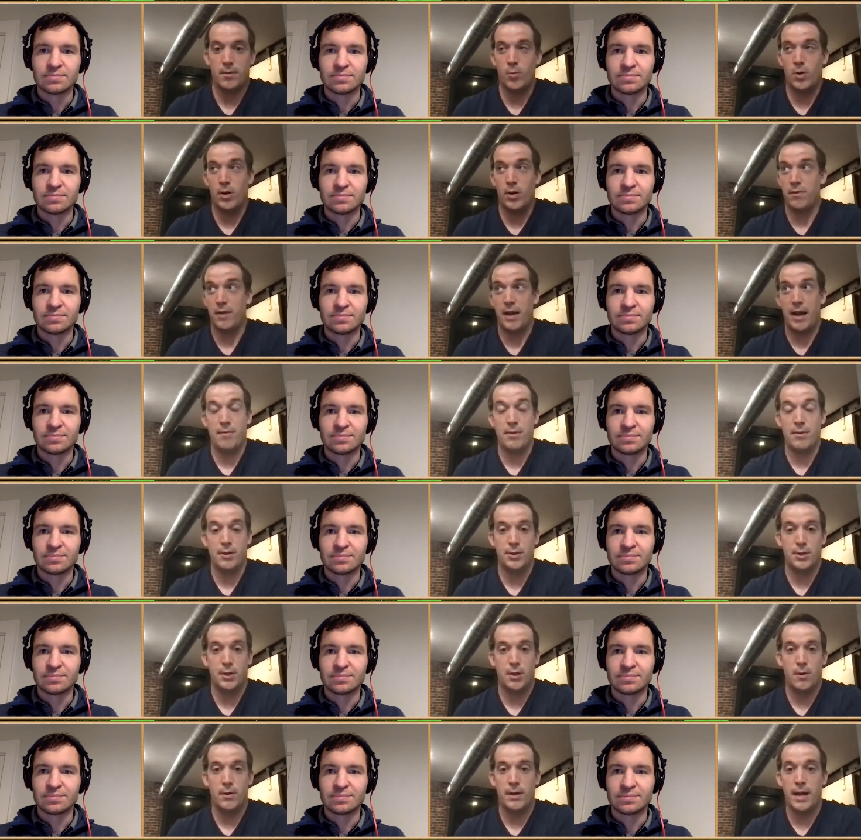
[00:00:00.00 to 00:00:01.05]
Speaker 1: what five years
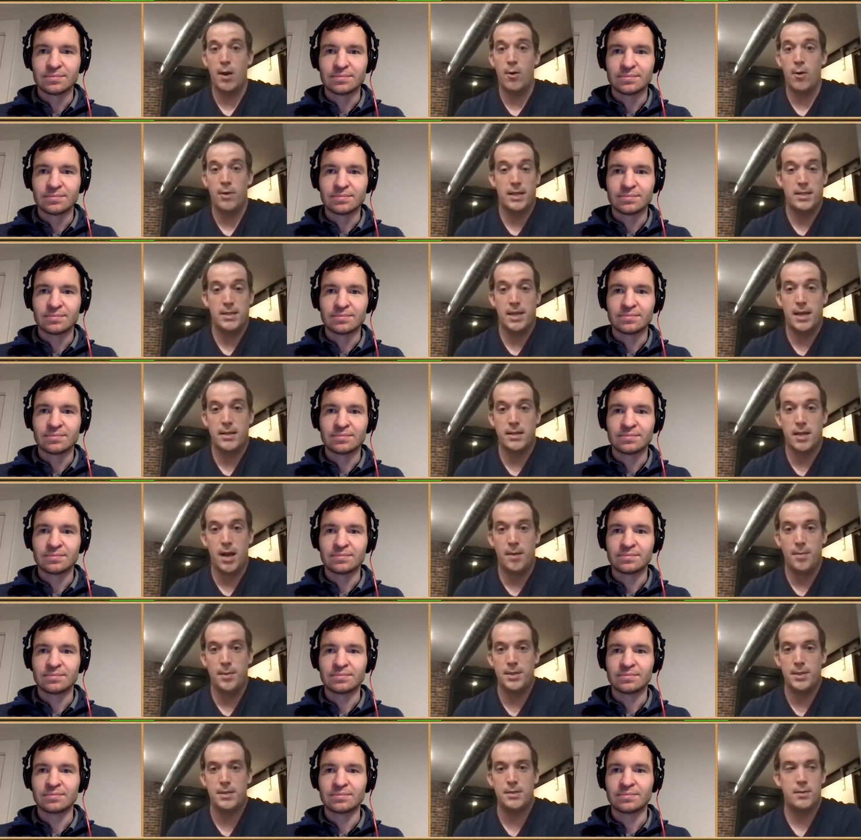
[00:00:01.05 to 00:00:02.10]
ago now with Isaiah
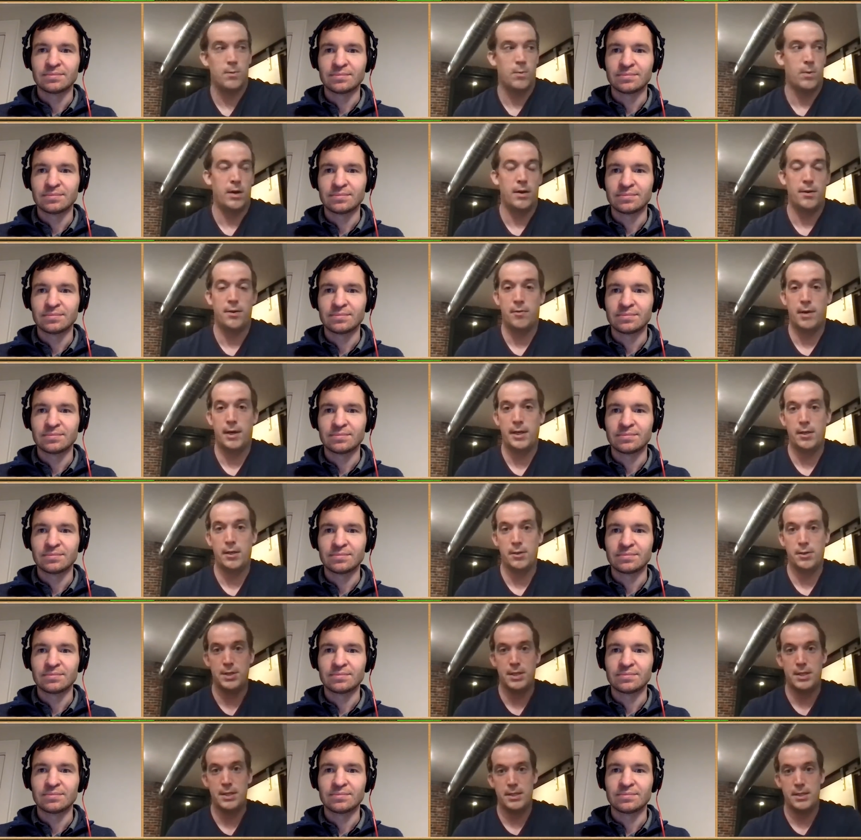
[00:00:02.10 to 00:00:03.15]
Thomas, where in the regular
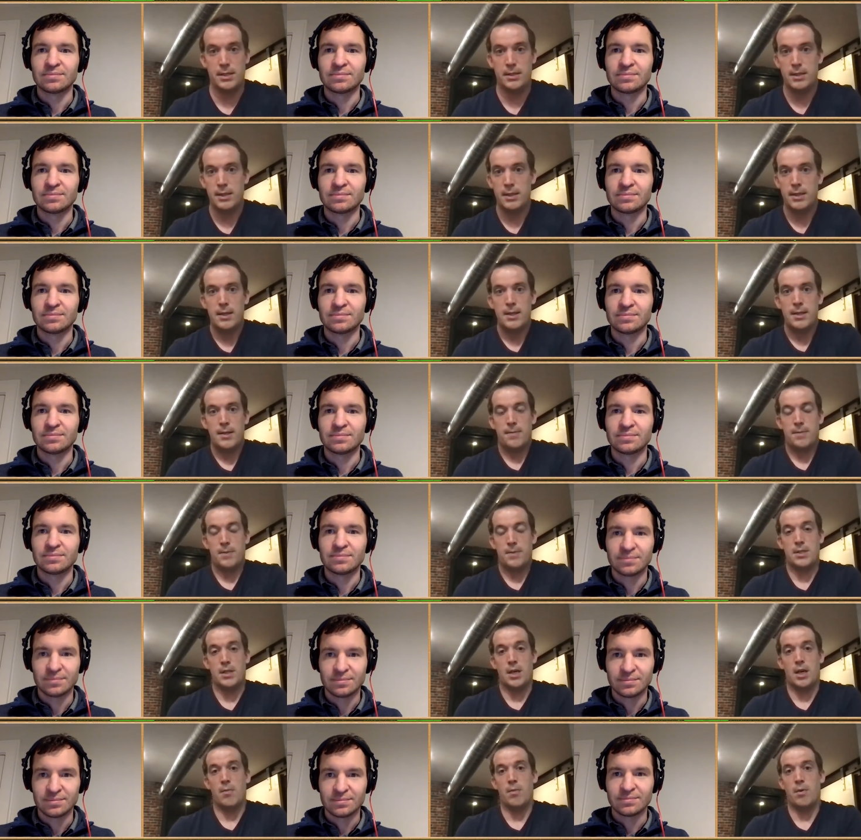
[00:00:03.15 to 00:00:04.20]
season,
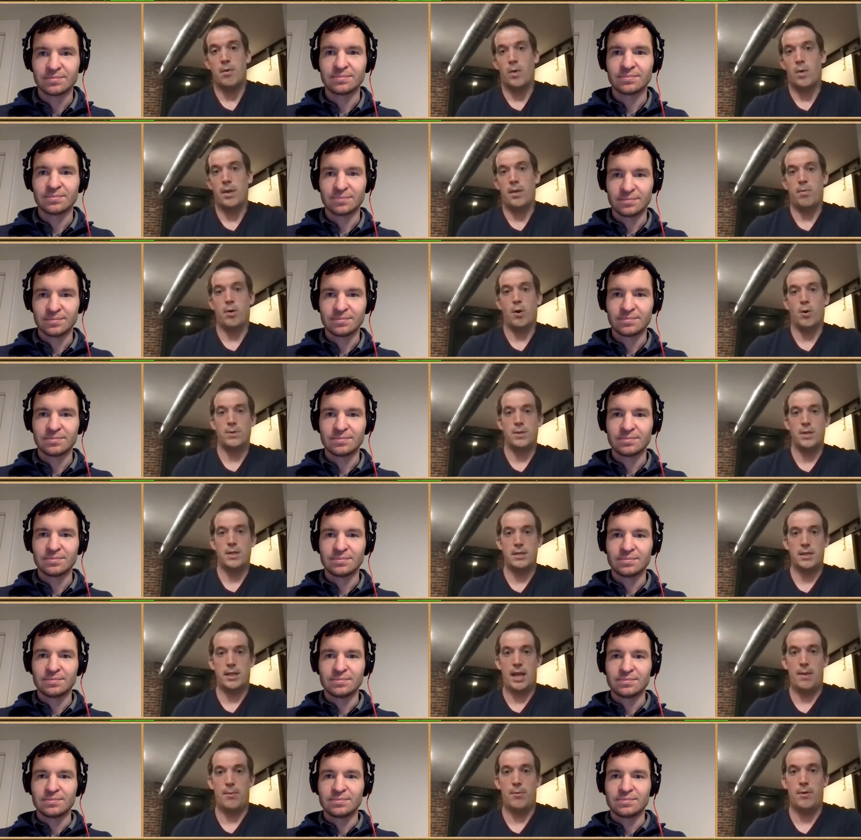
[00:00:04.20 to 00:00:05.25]
stub, but when the
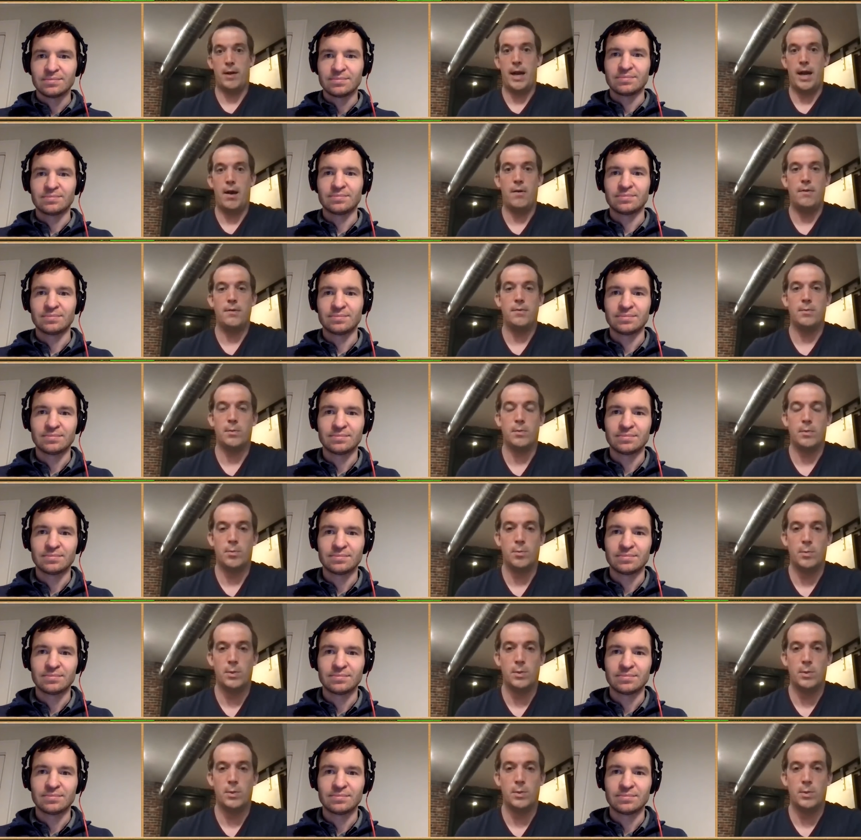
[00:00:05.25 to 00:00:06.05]
postseason came around, we